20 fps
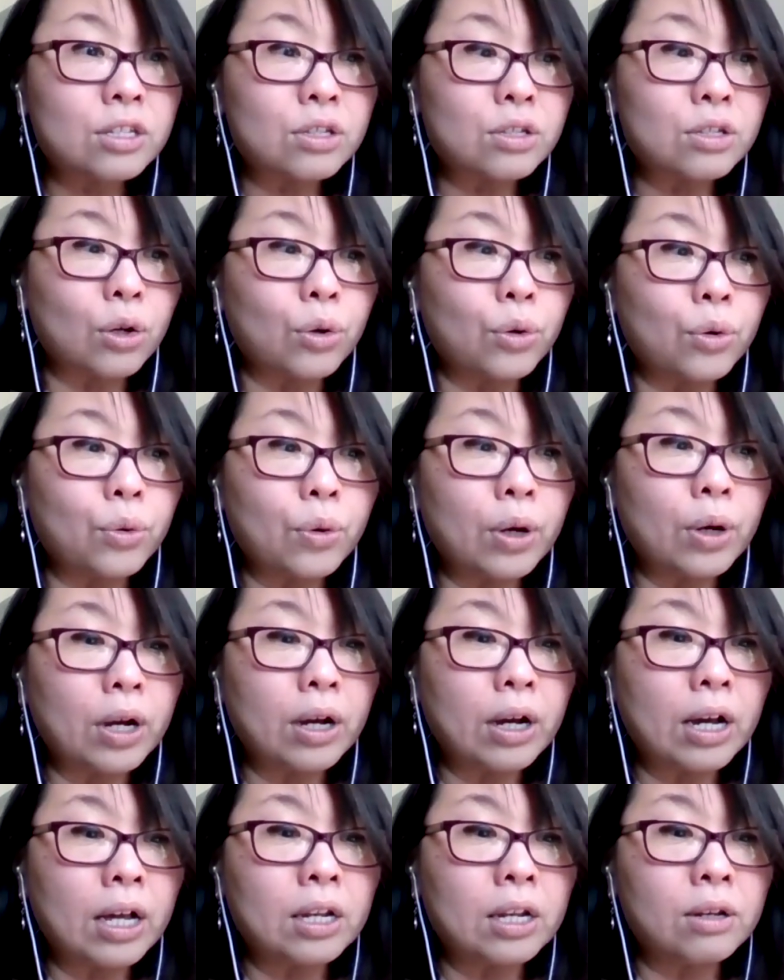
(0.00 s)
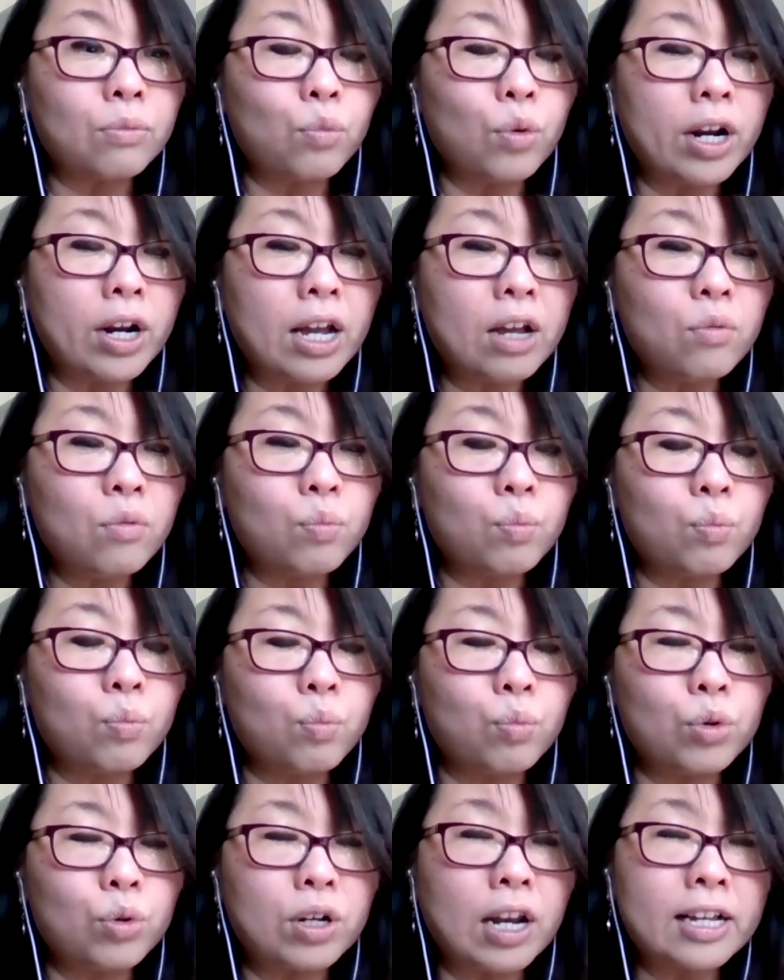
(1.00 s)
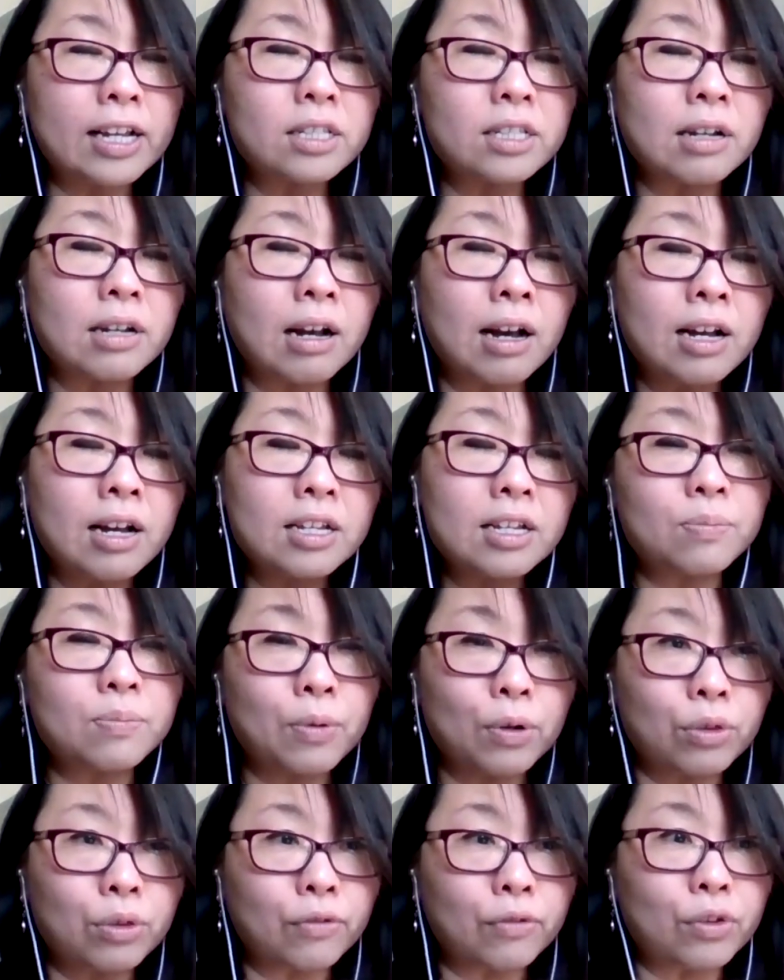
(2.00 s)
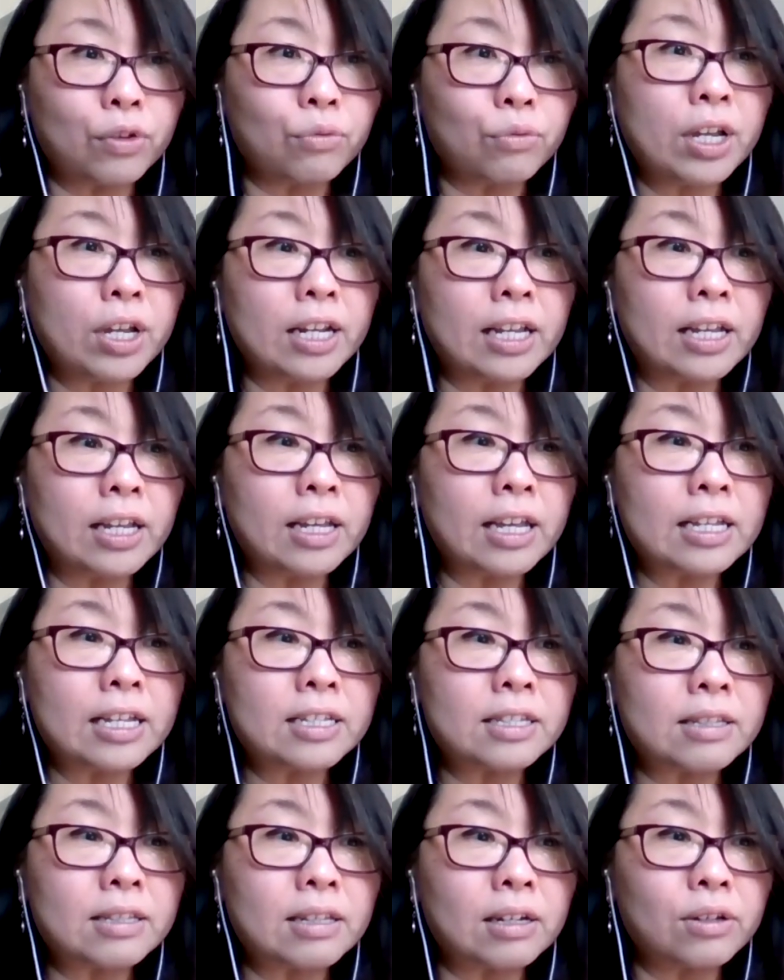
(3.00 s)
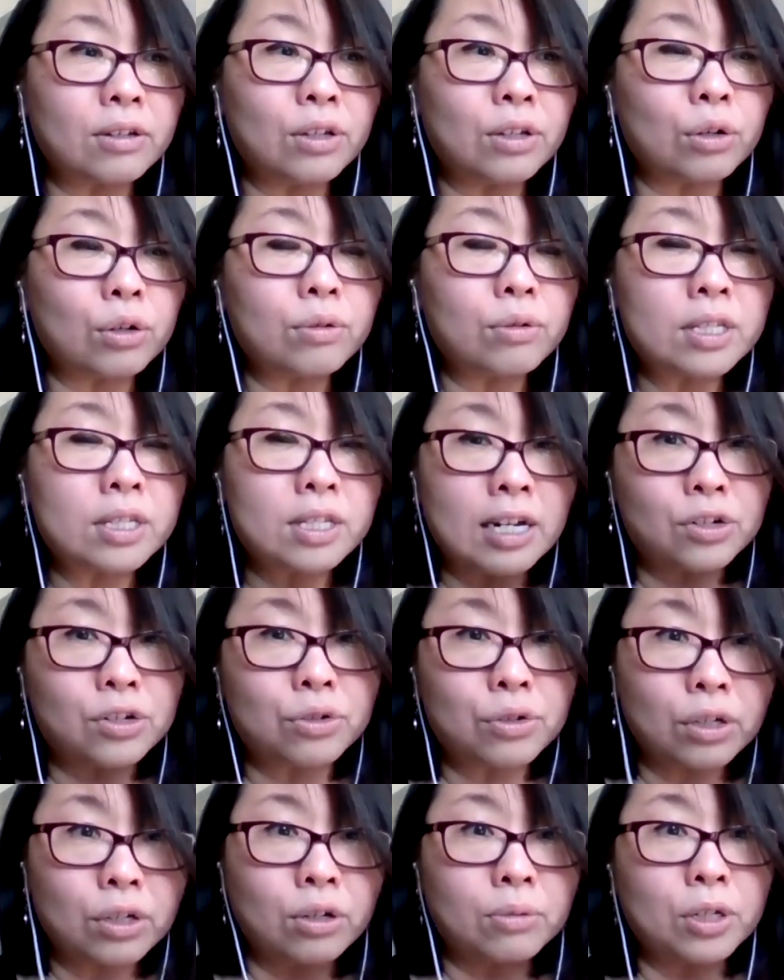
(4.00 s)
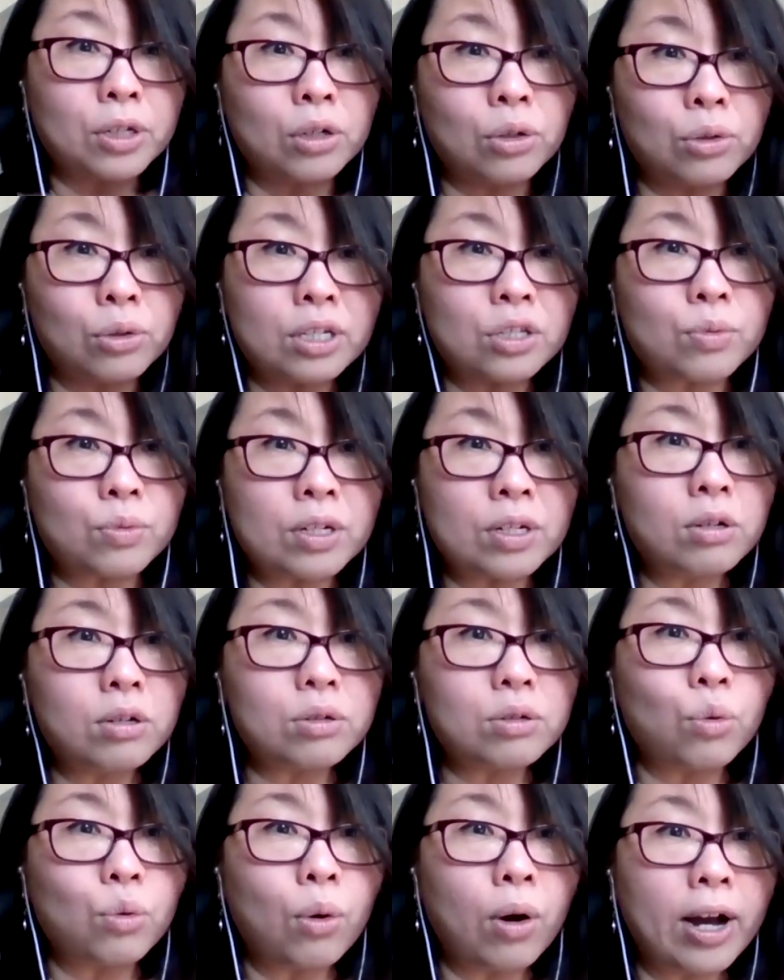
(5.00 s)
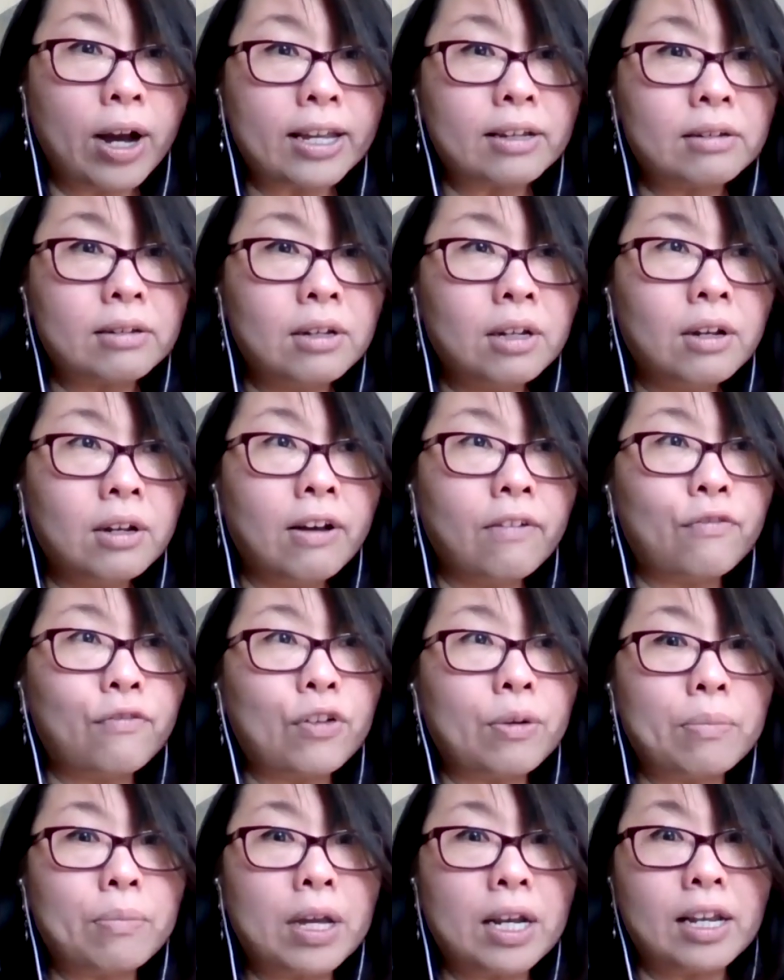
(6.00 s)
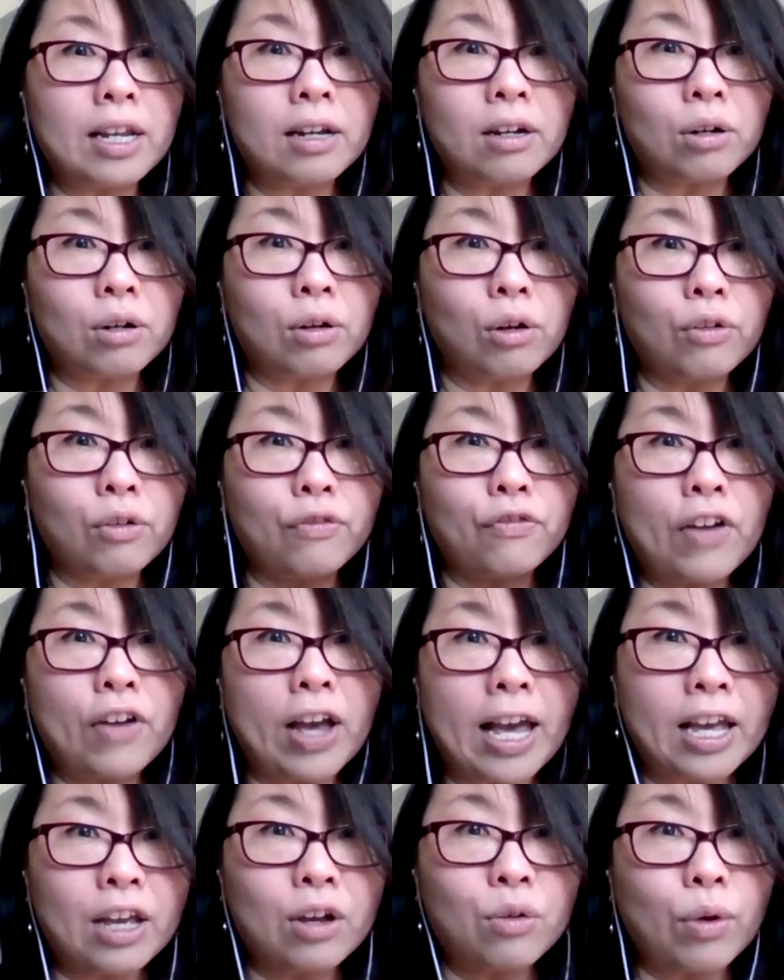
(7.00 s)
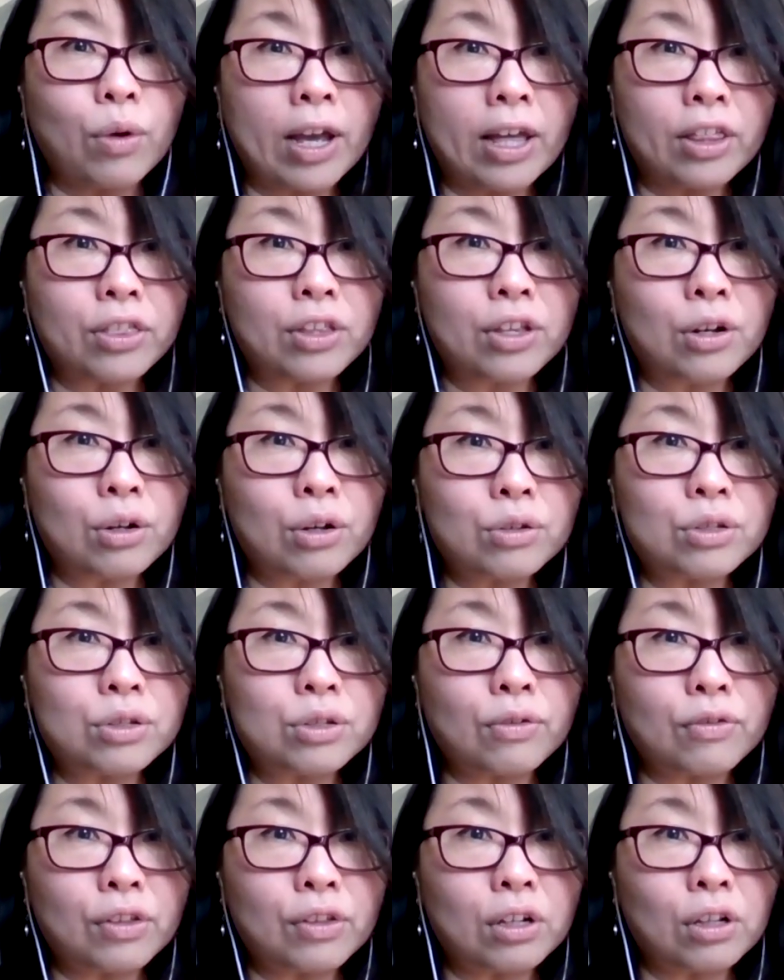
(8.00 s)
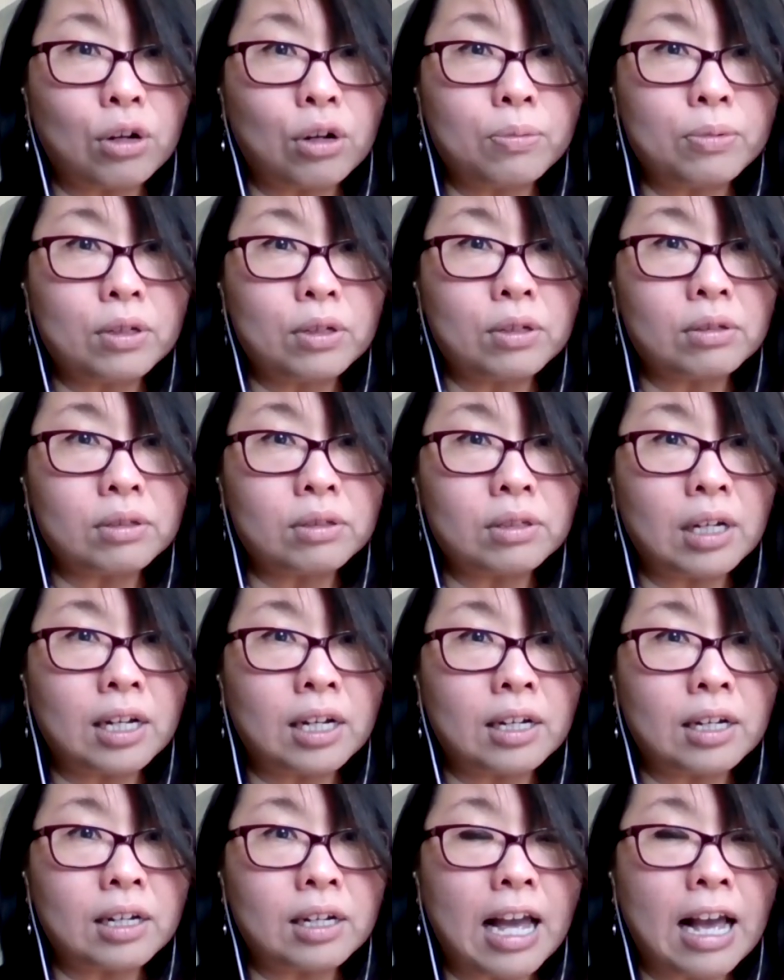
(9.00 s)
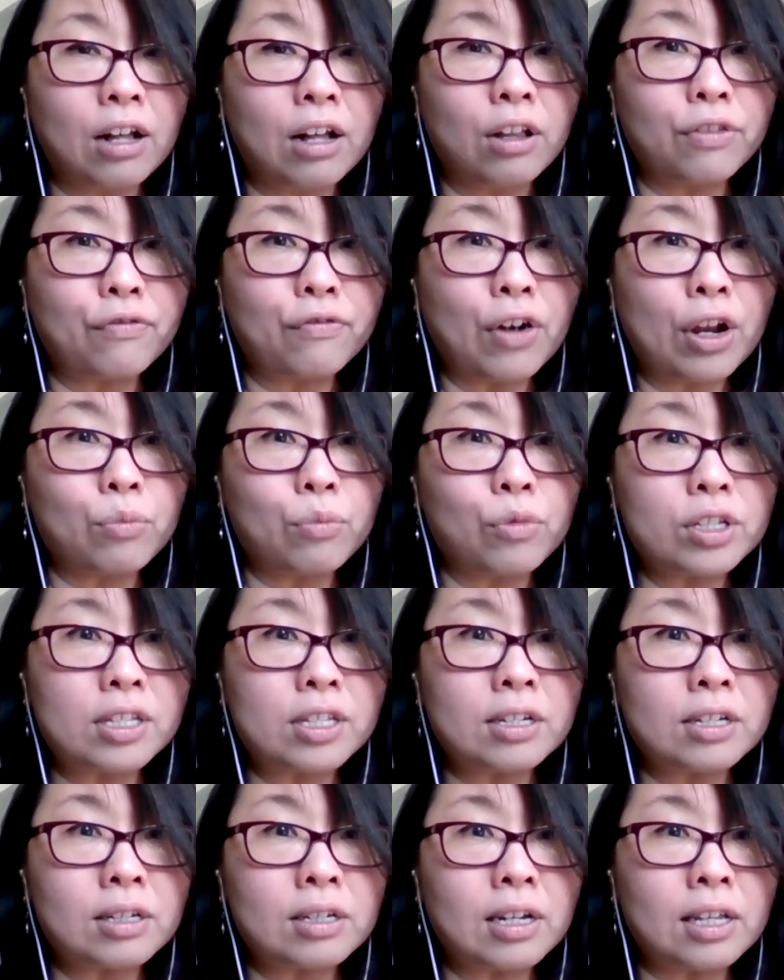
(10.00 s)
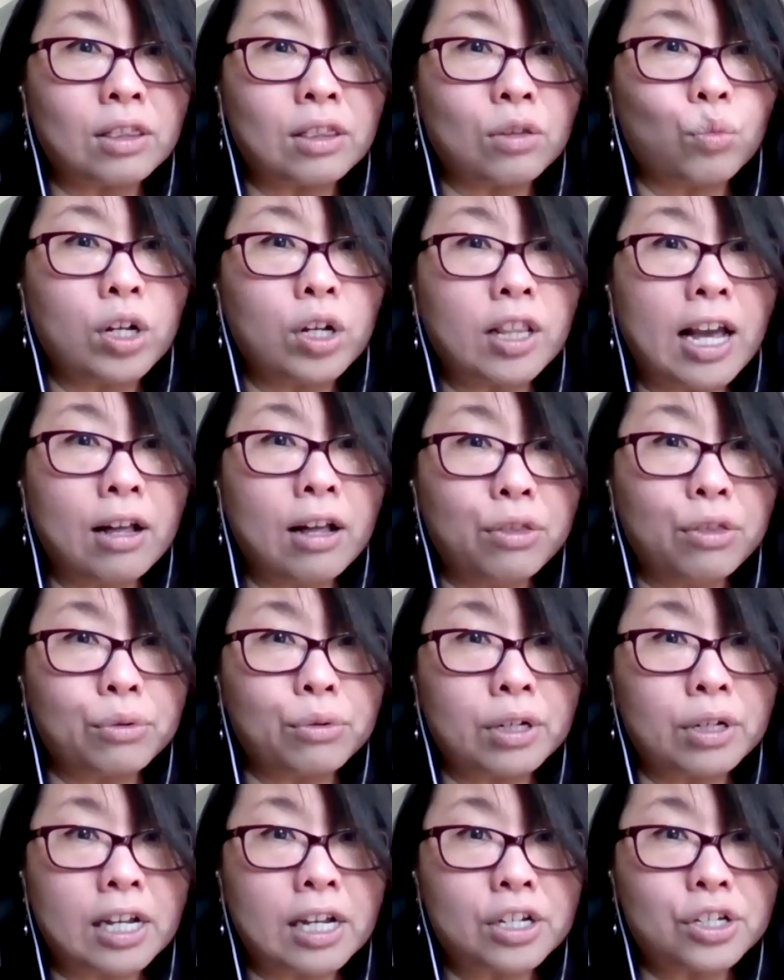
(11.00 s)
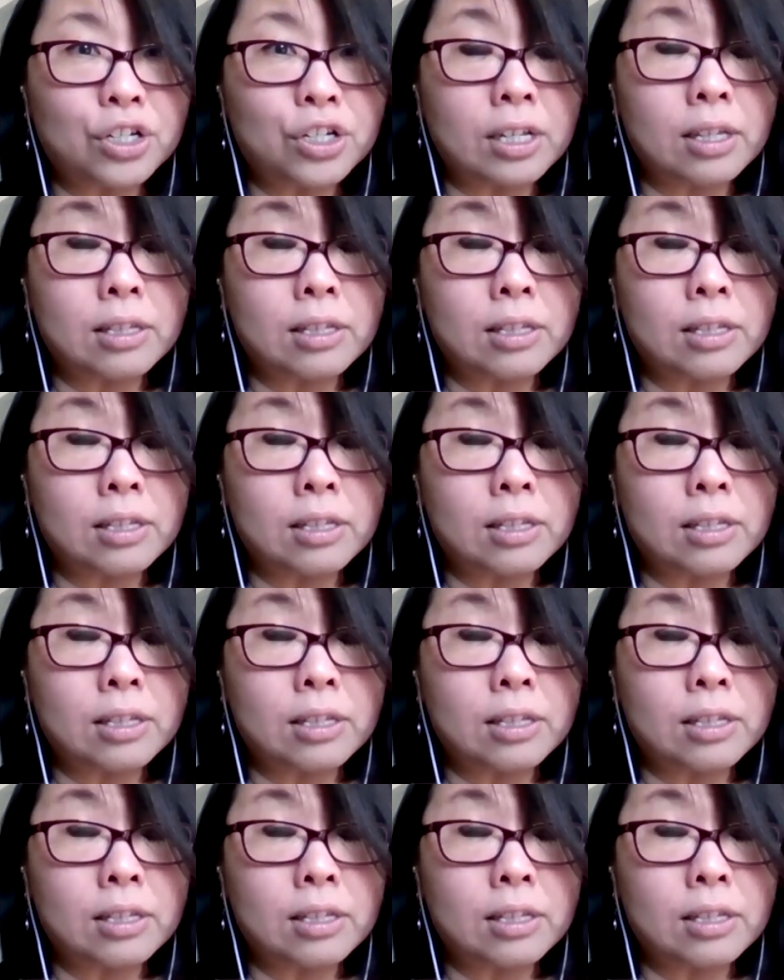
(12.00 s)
So what I would like to ask both of you really is that, international economic law is not quite familiar or au fait with, sort of the global health frameworks, and the World Health Organization,